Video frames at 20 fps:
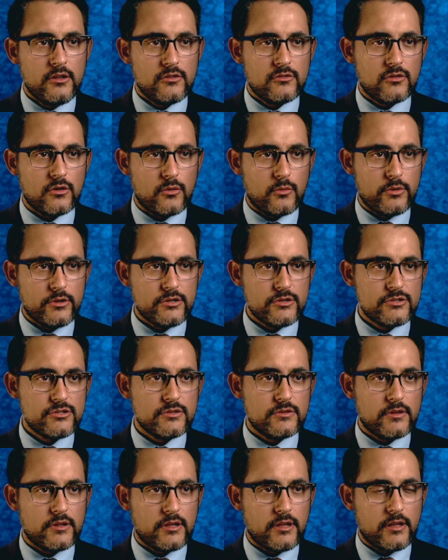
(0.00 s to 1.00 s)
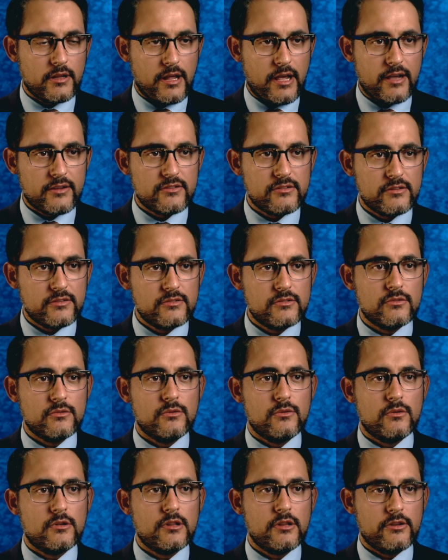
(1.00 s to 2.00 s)
so we usually get access
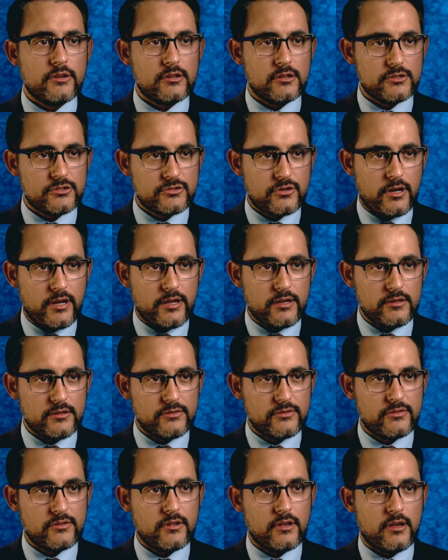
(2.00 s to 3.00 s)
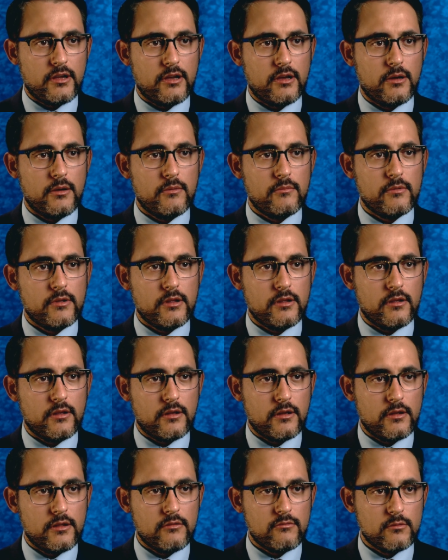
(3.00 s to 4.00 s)
to clinical trials
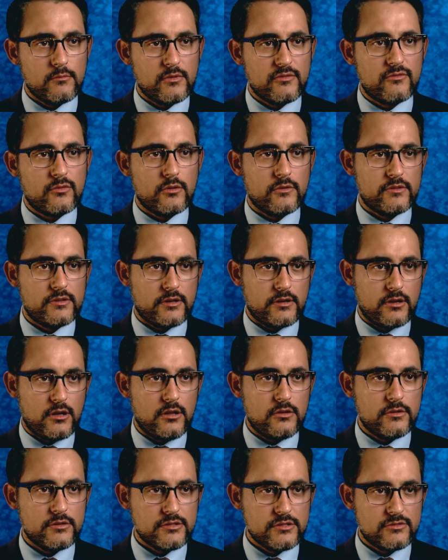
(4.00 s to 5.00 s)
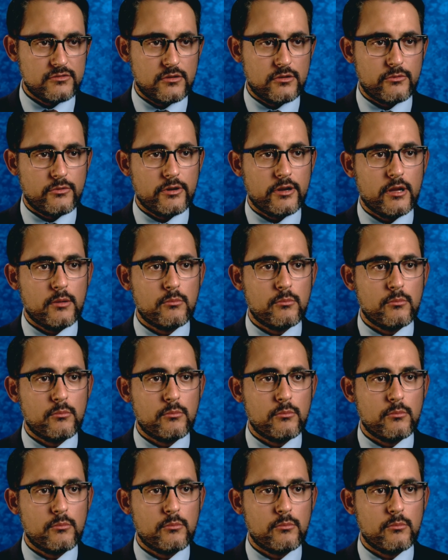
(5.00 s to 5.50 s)
even before the technology is already